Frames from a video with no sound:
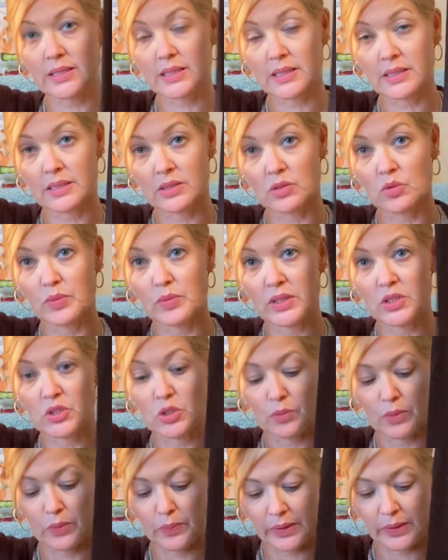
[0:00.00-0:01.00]
because this would be
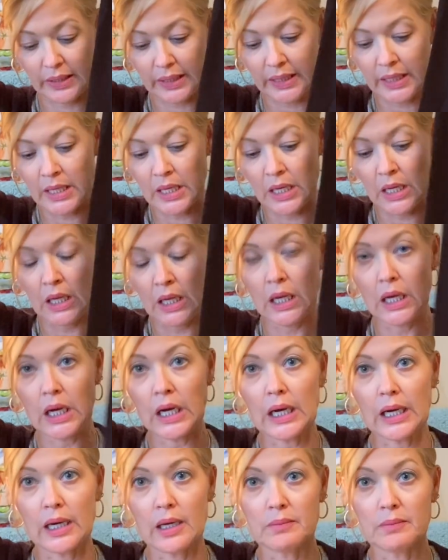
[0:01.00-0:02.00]
super pretty.
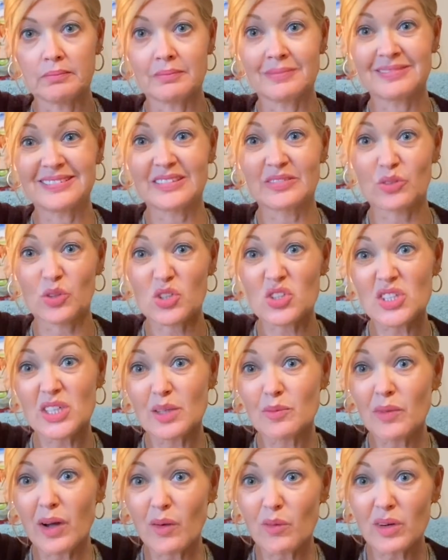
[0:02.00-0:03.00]
Um, unfortunately,
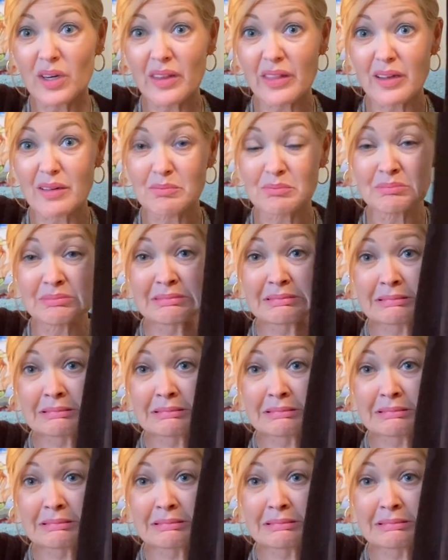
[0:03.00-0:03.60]
I'm not one of them.